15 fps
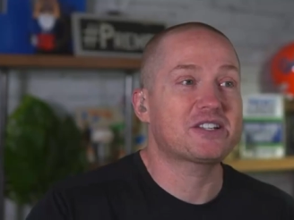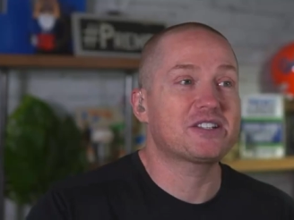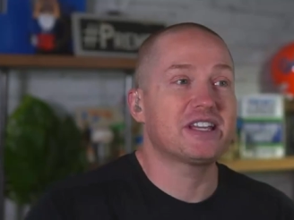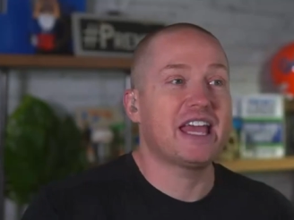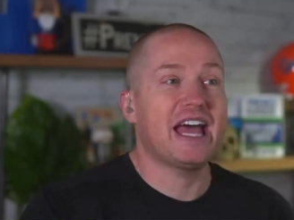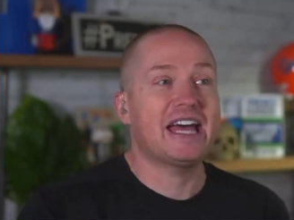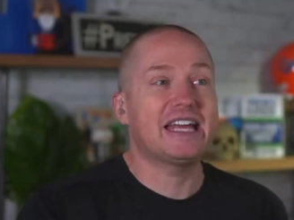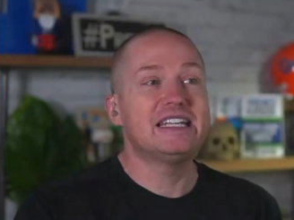
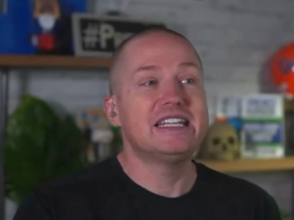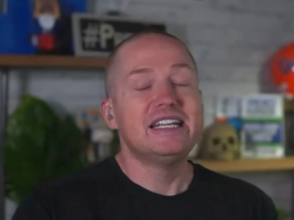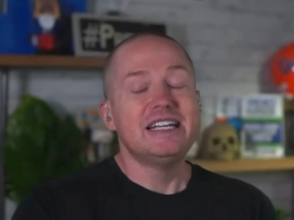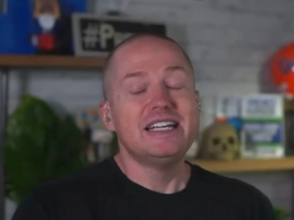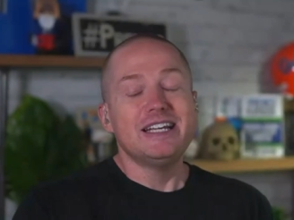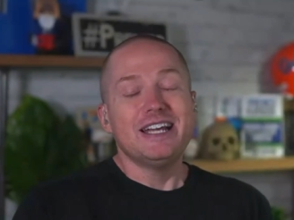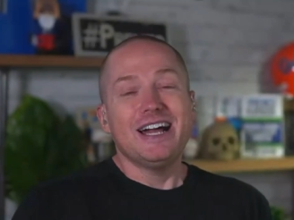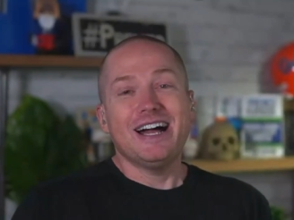had
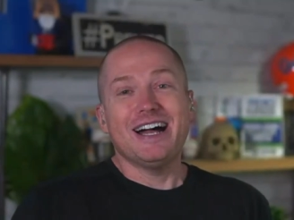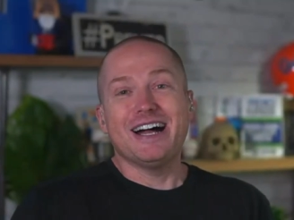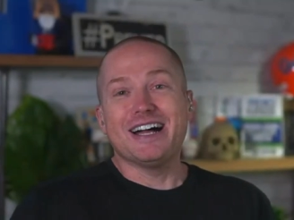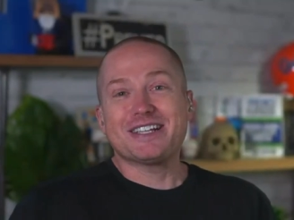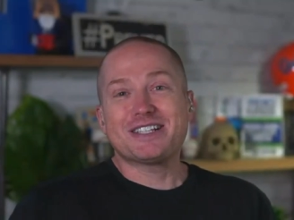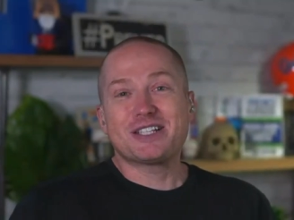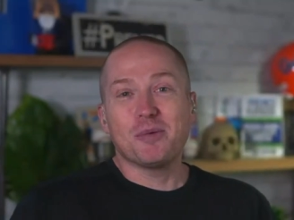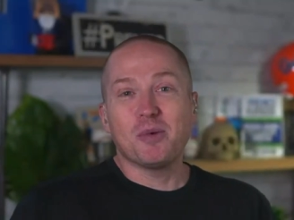uh,
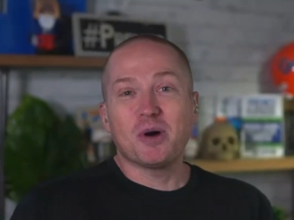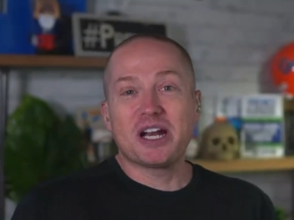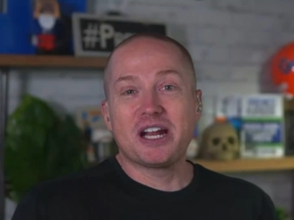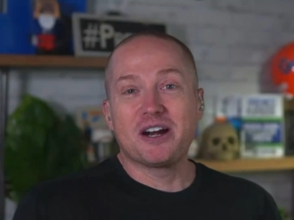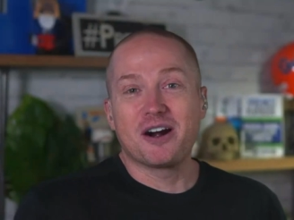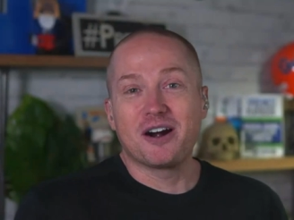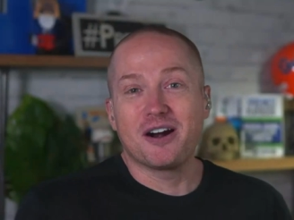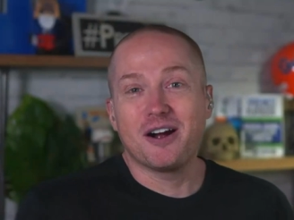someone in
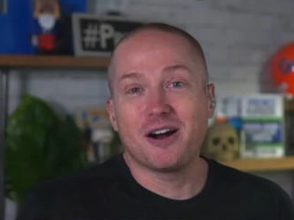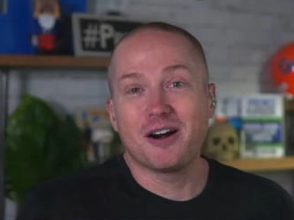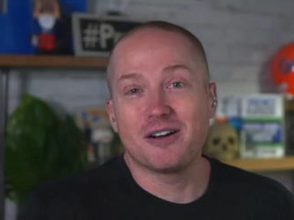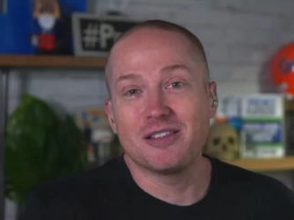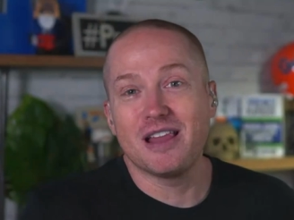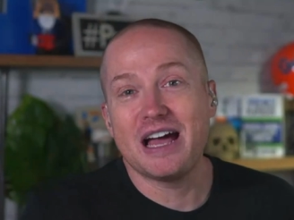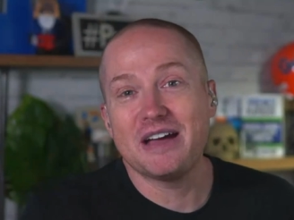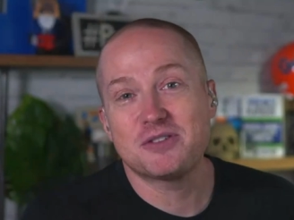our, our
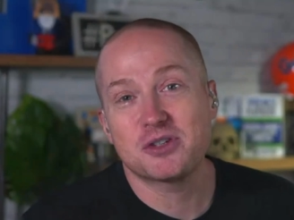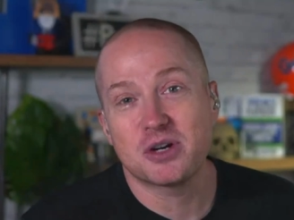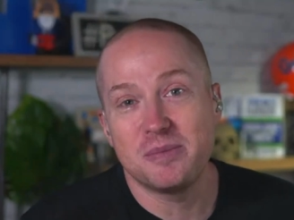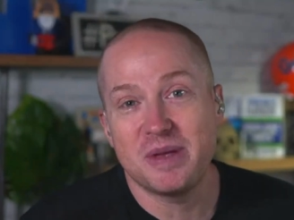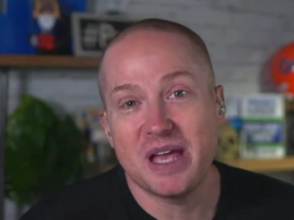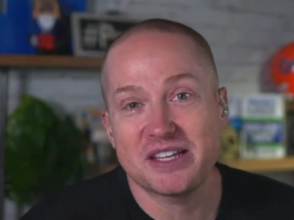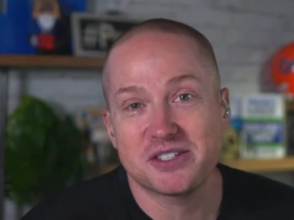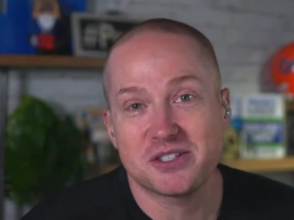live stream
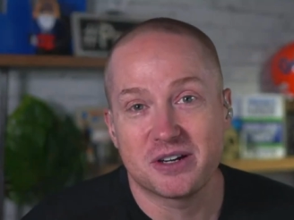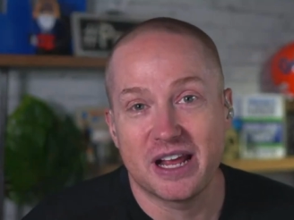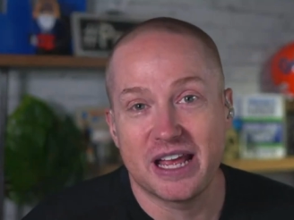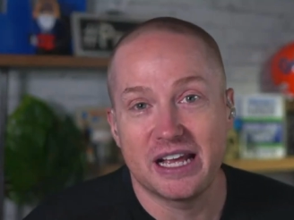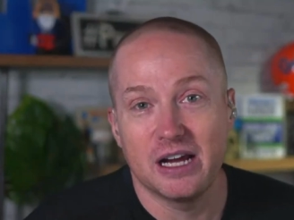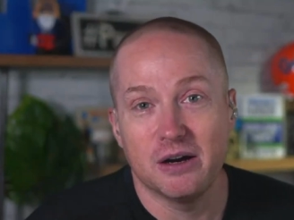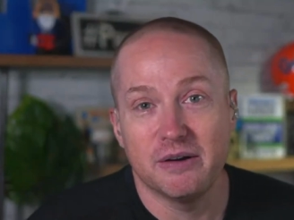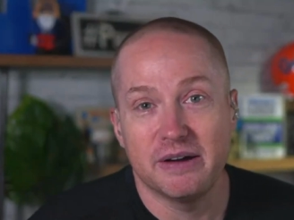yesterday
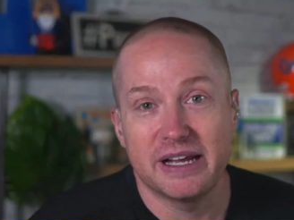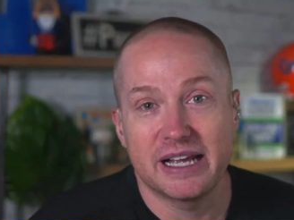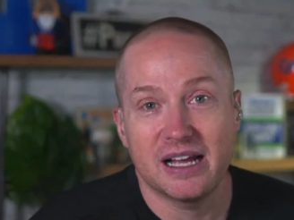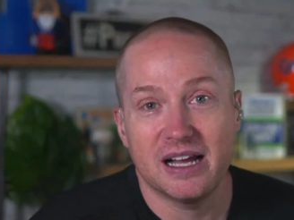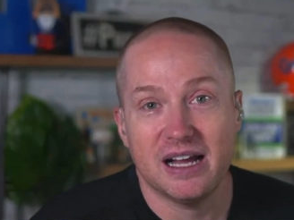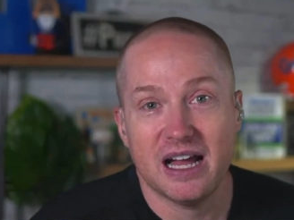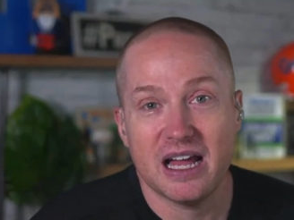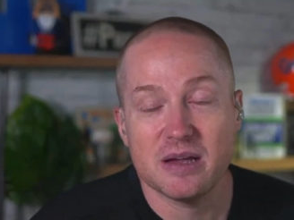going,
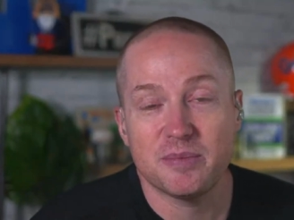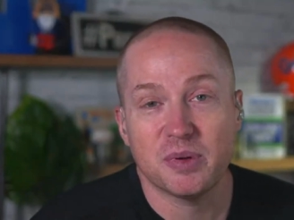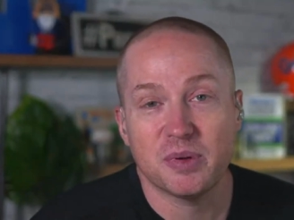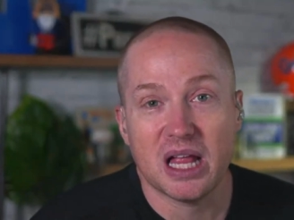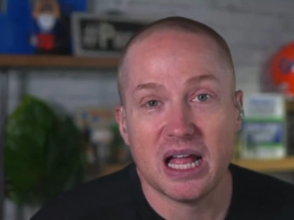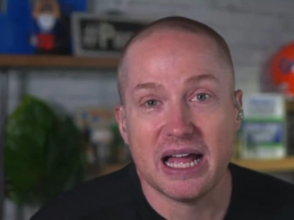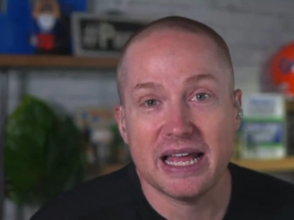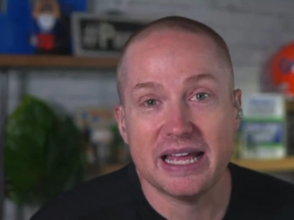I
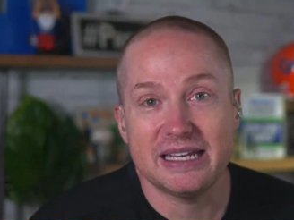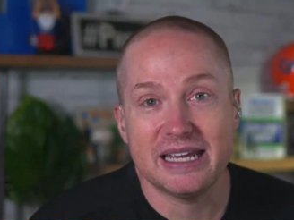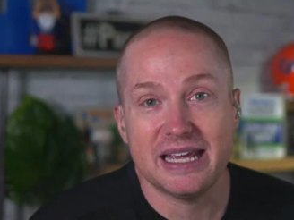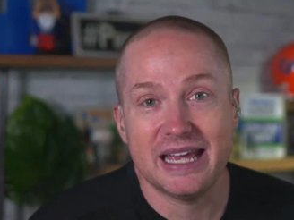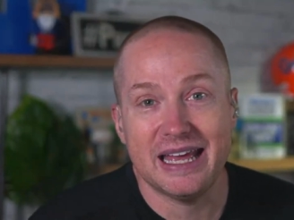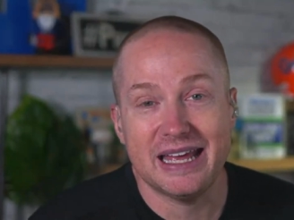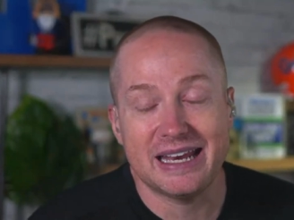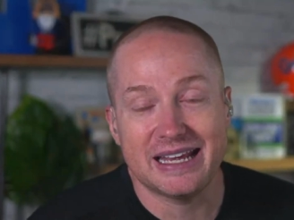applied
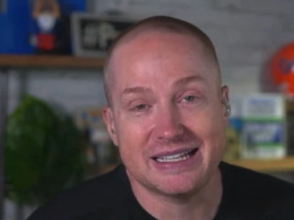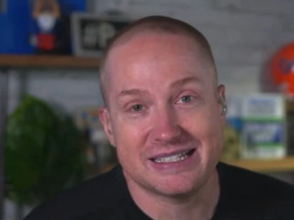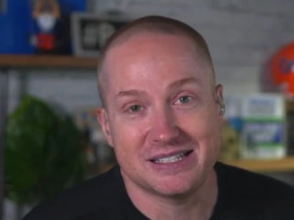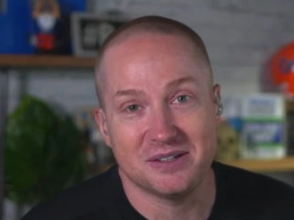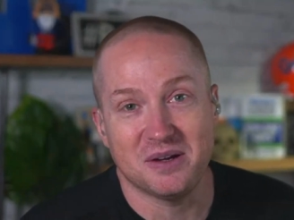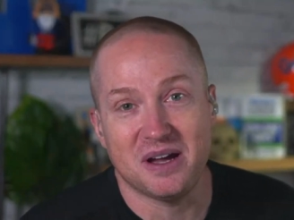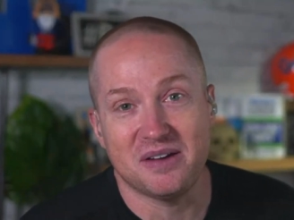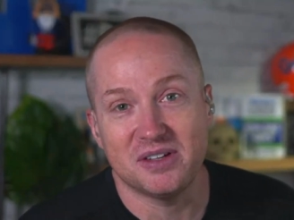and I
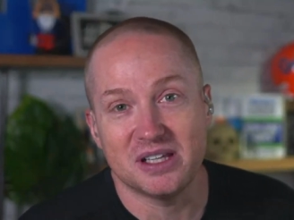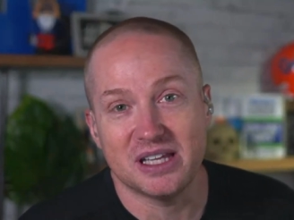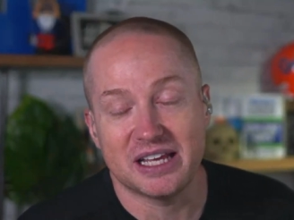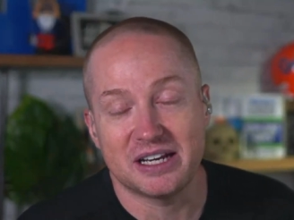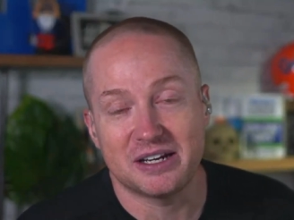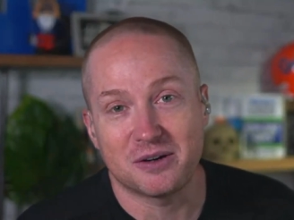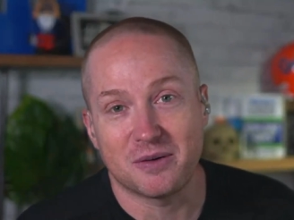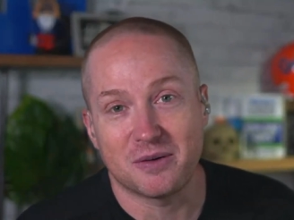still have a
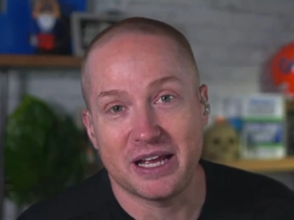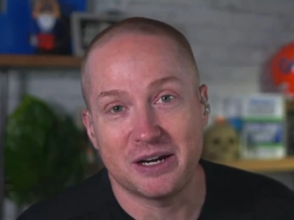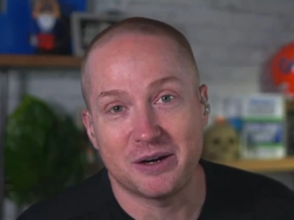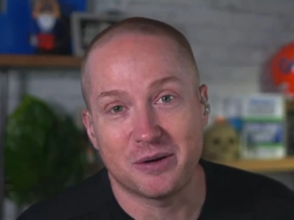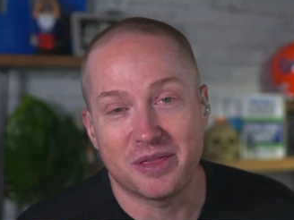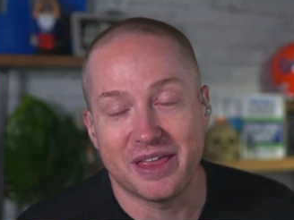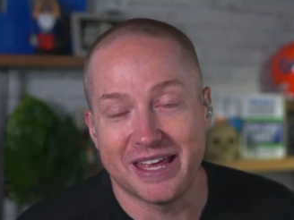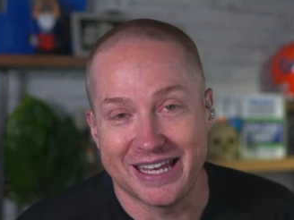letter
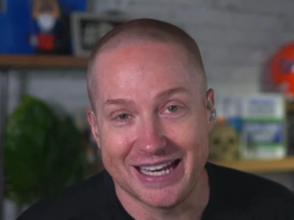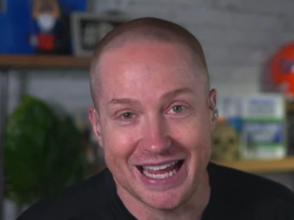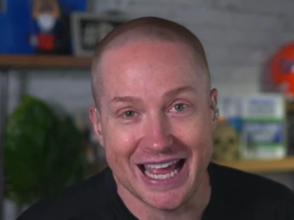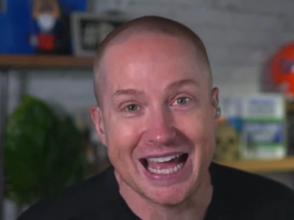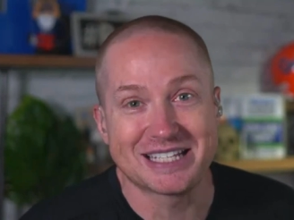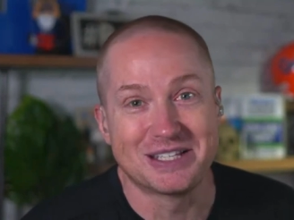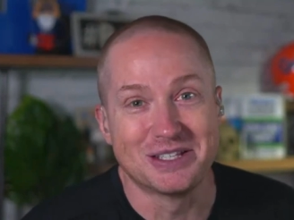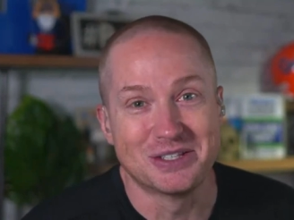writer that
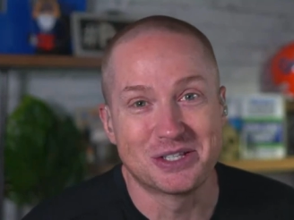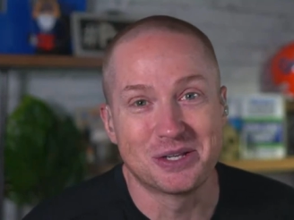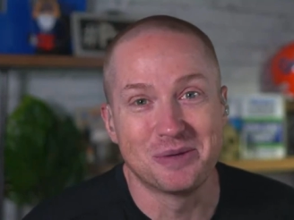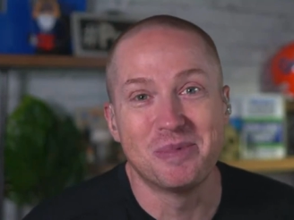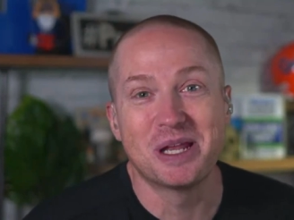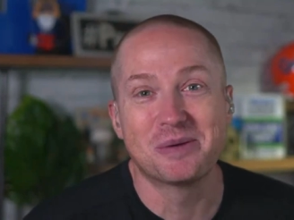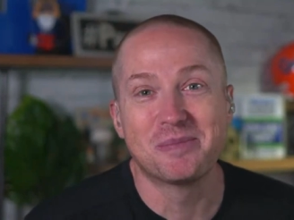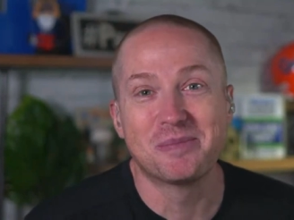hasn't oh,
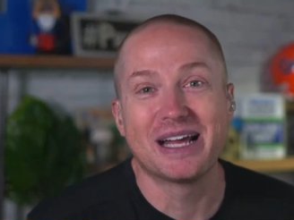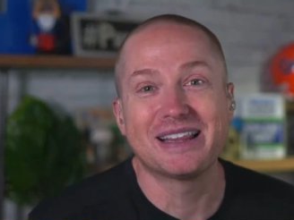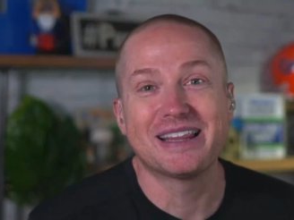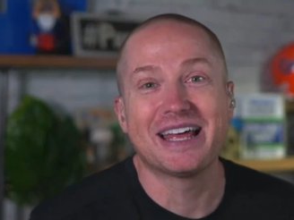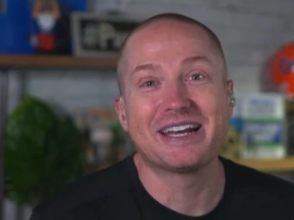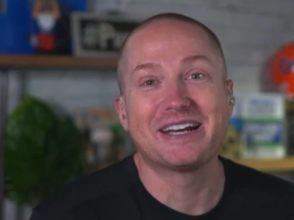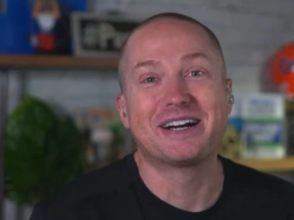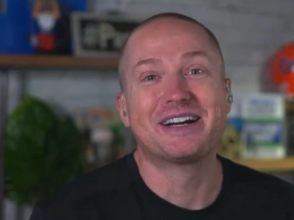submitted oh, no. my
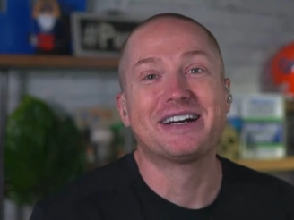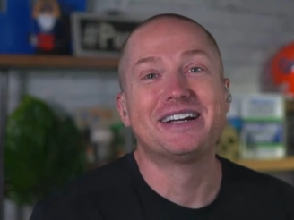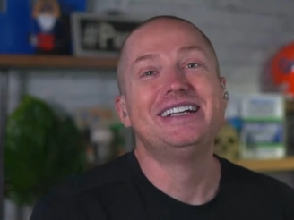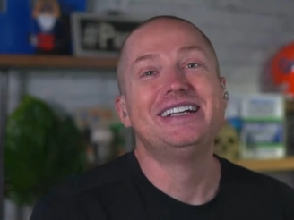letter.